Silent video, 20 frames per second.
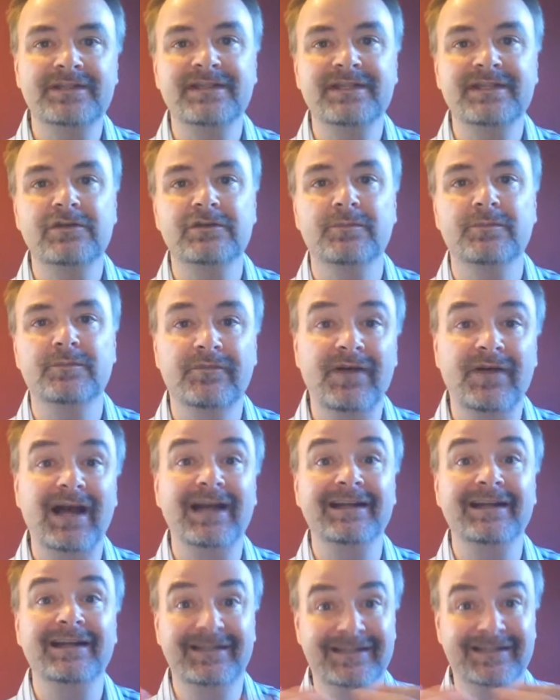is there to
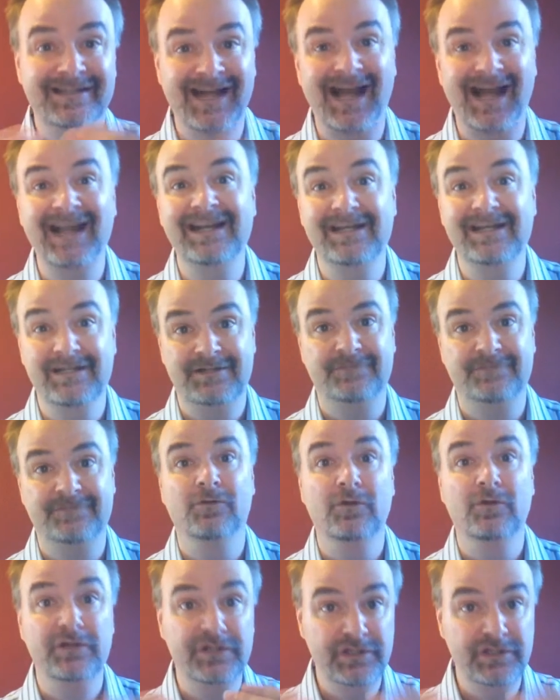provide guidance
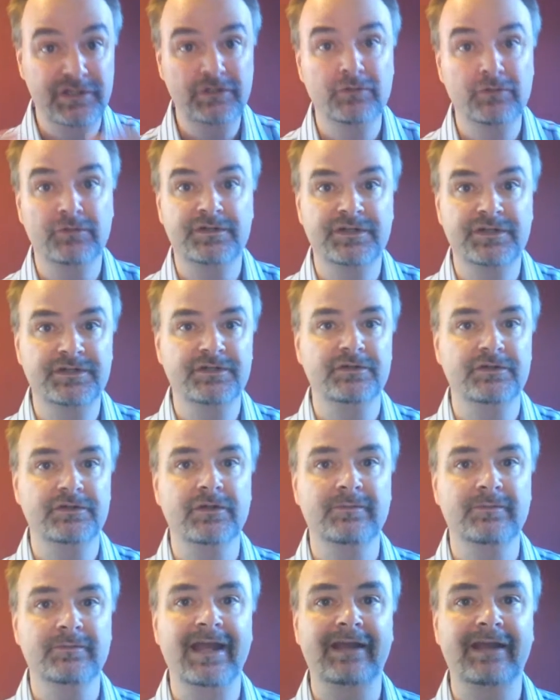for you to do
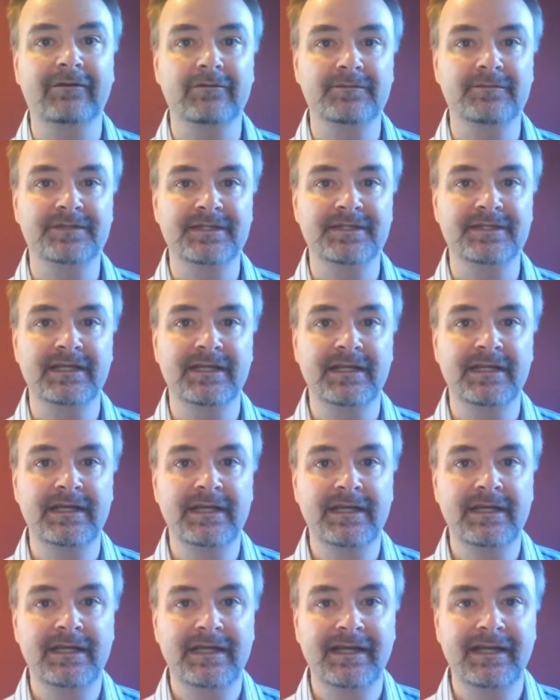your bankruptcy.
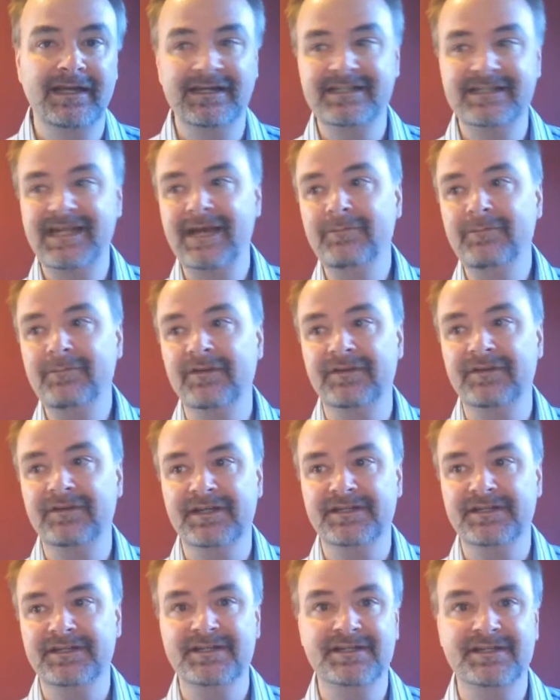An example of
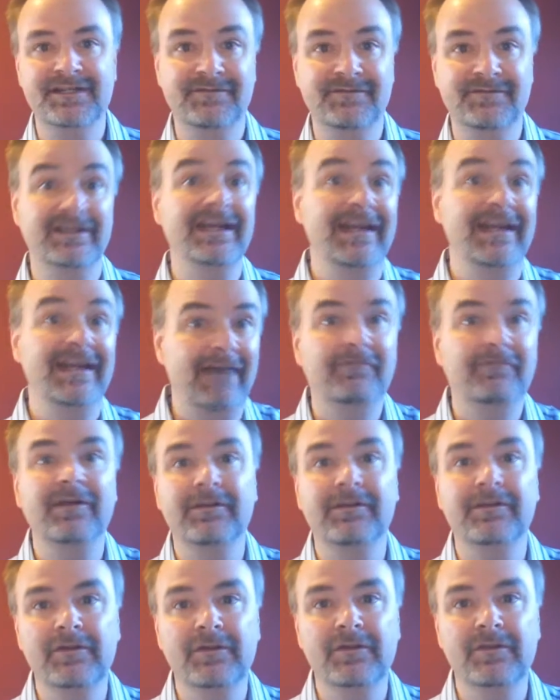this is if you get halfway
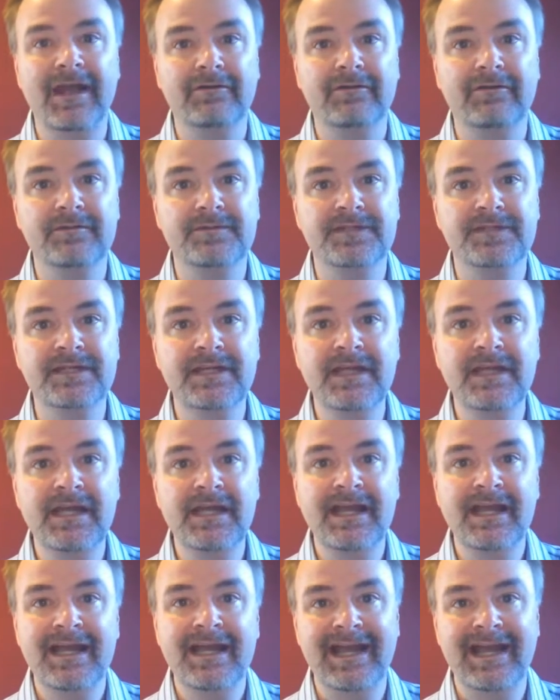through your bankruptcy
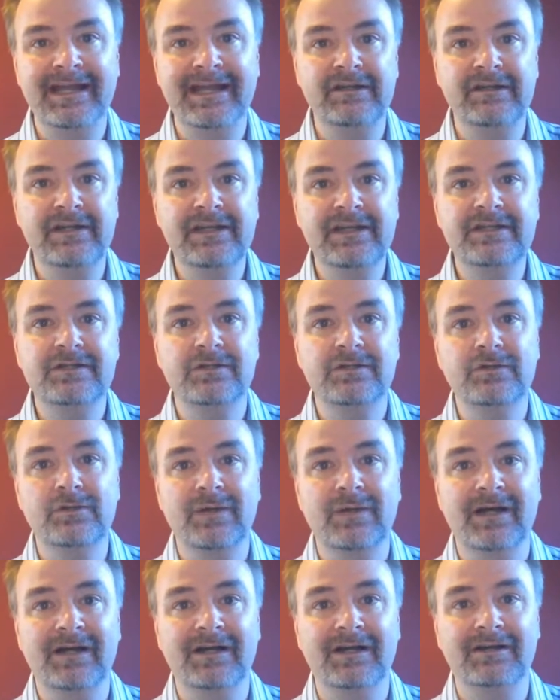and you need
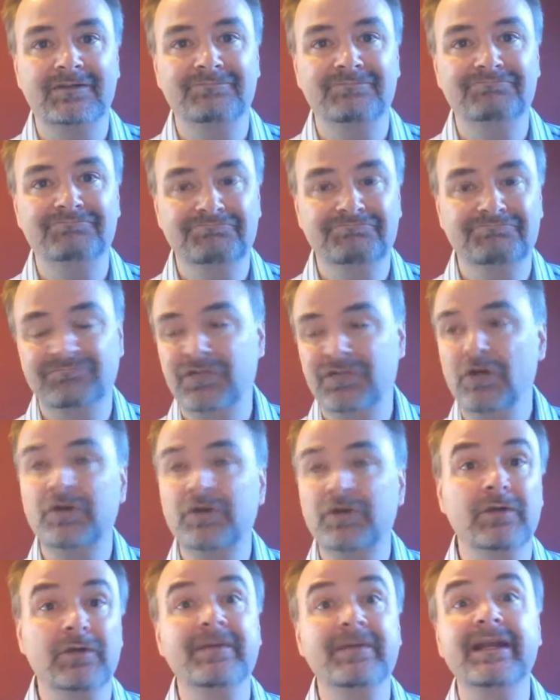to go
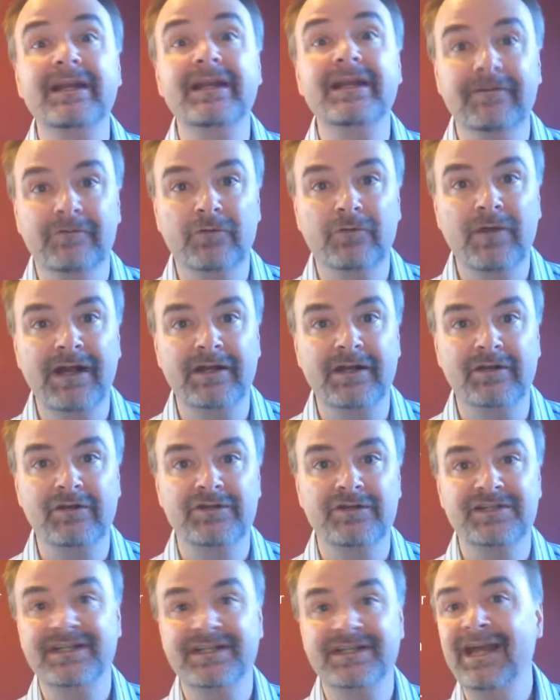to your meeting of
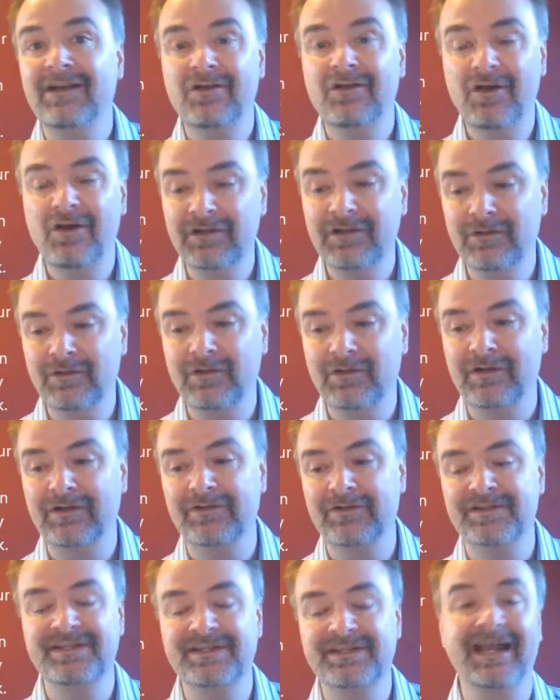creditors. You can't call your lawyer
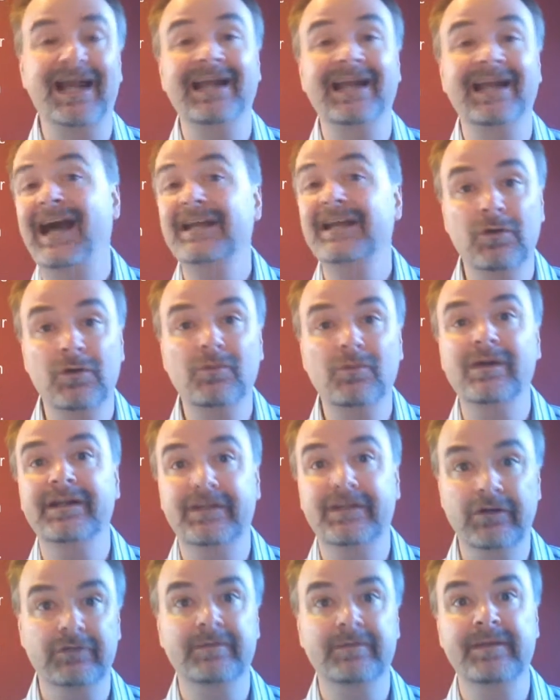and say, hey, I don't want to
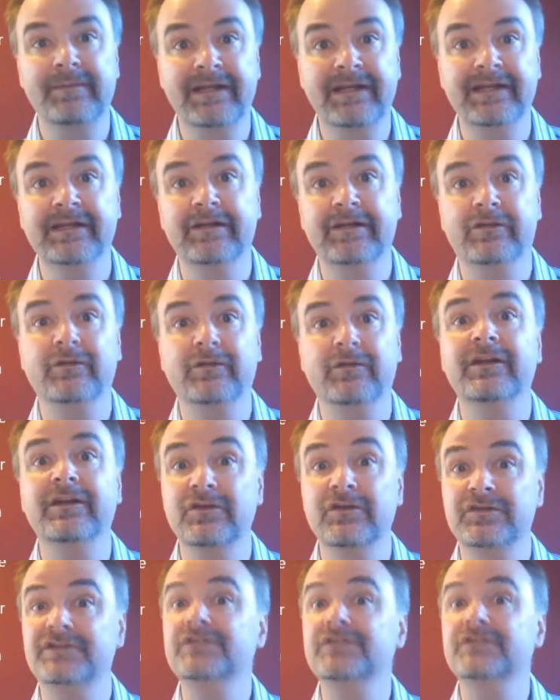go to my meeting of
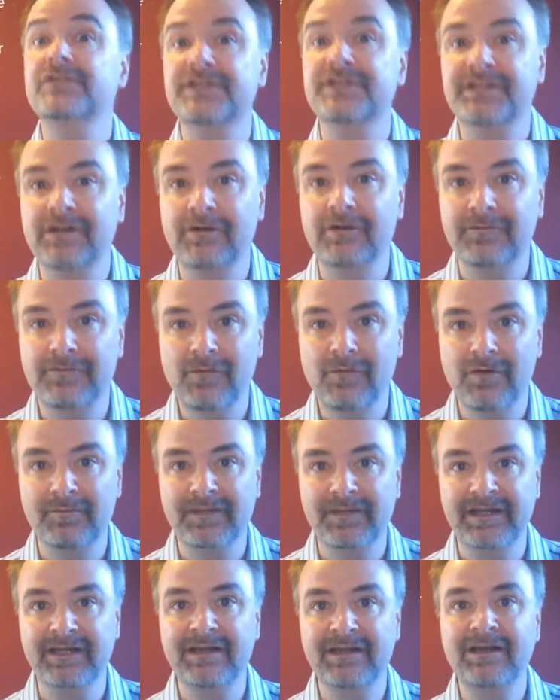creditors. You just go for
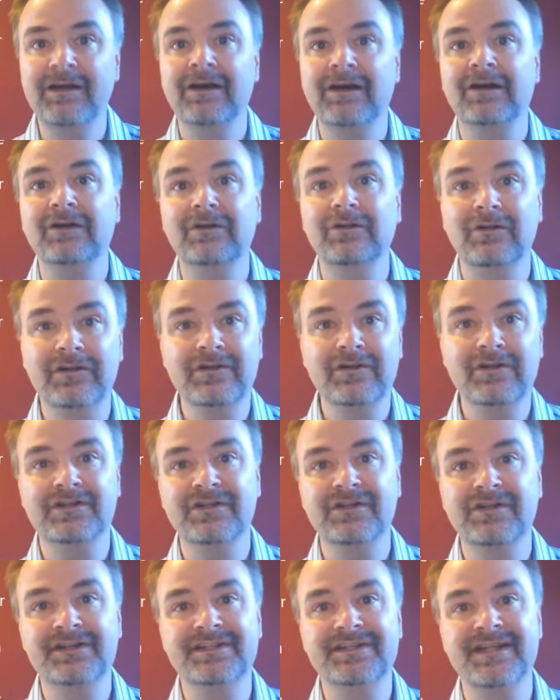me. A lawyer is
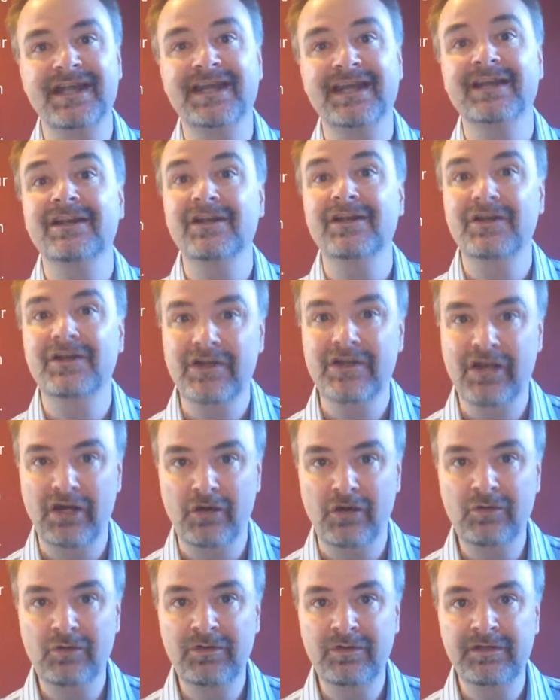going to say,
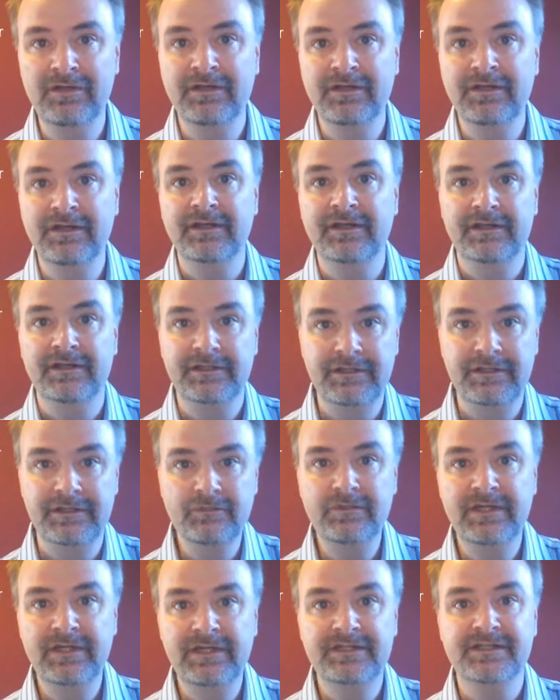no,
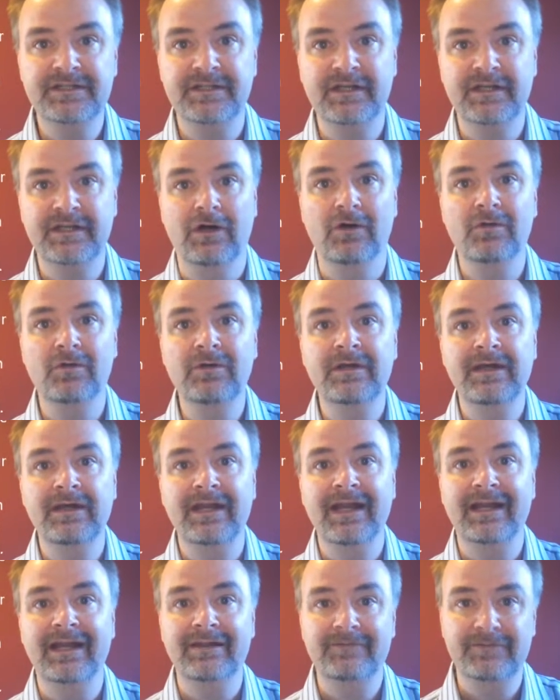you need to go.
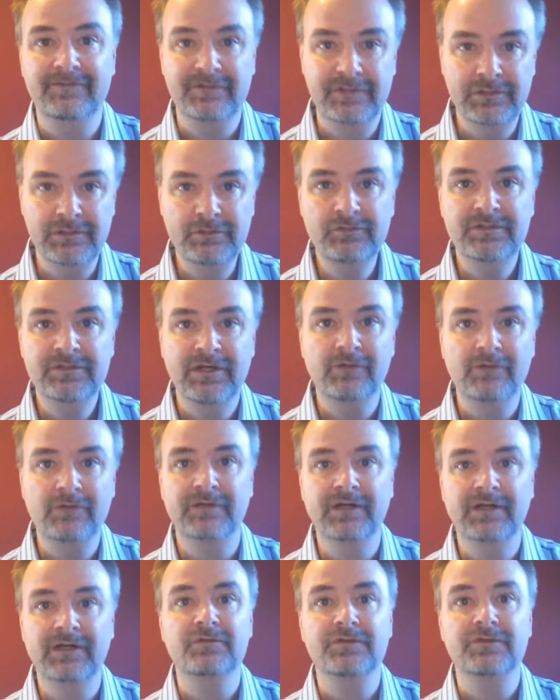And if you
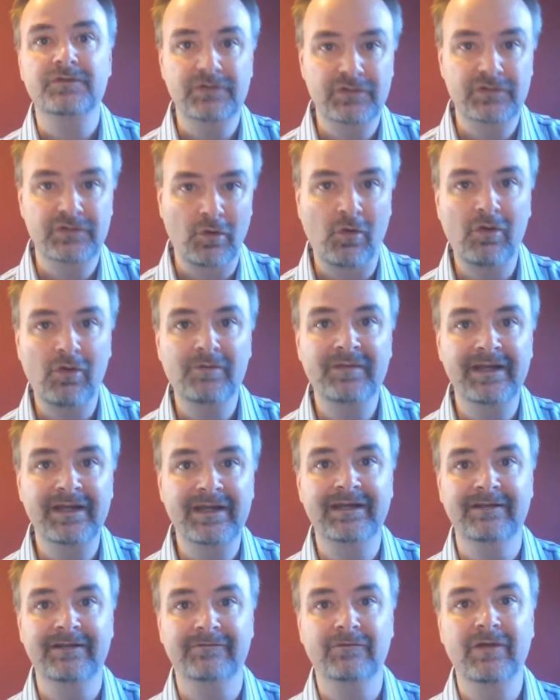don't go to your
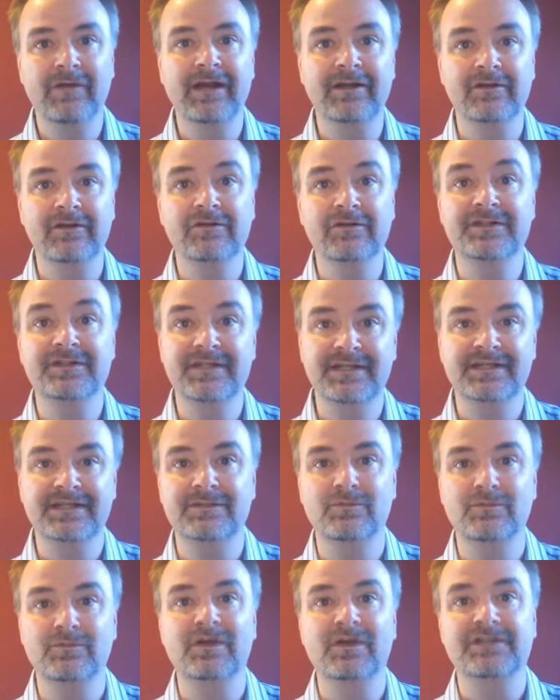meeting of creditors, this
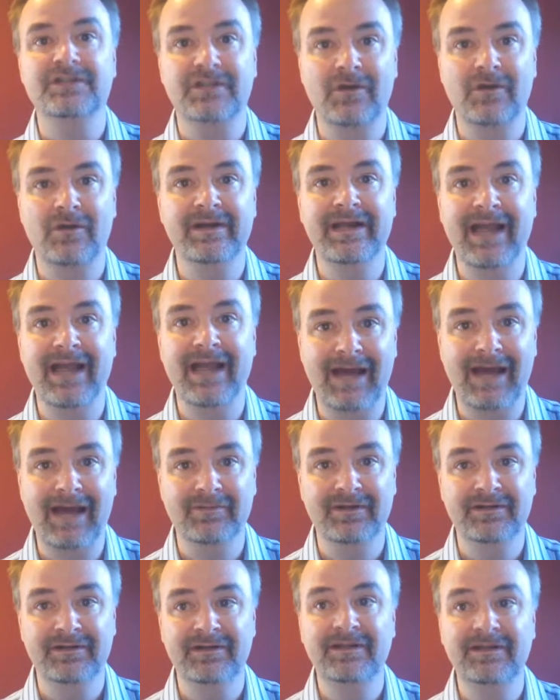is what's going to
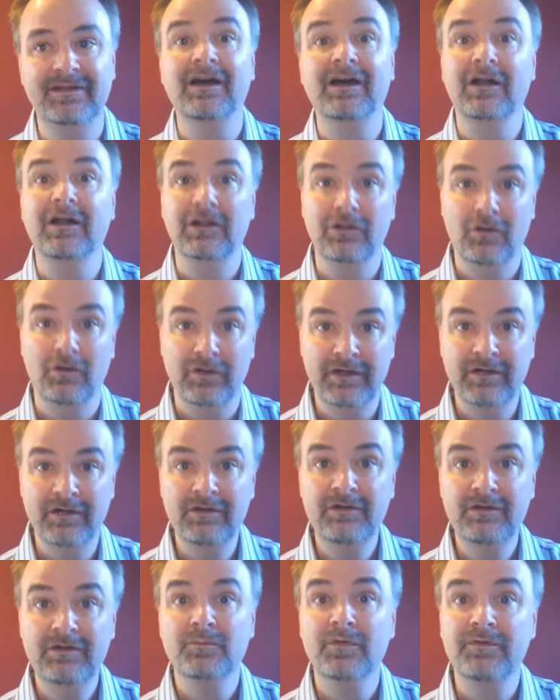happen. A
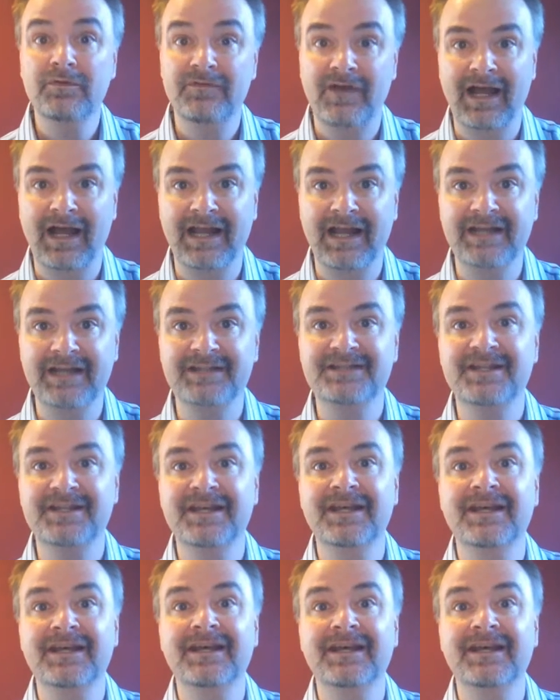lawyer provides